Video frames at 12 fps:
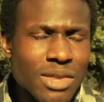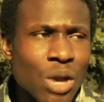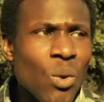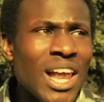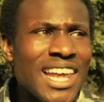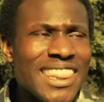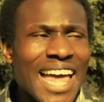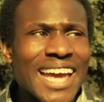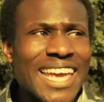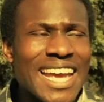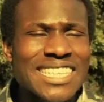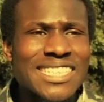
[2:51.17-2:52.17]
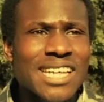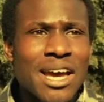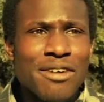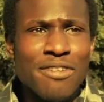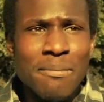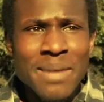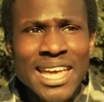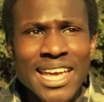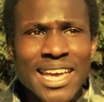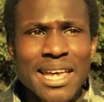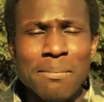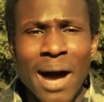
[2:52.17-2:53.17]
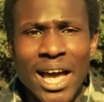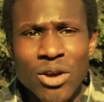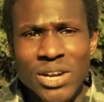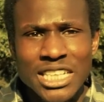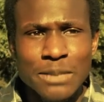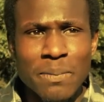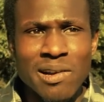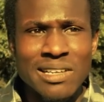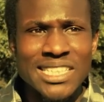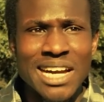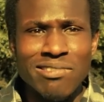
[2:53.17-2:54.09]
Well, in that case, for me, in my own experience,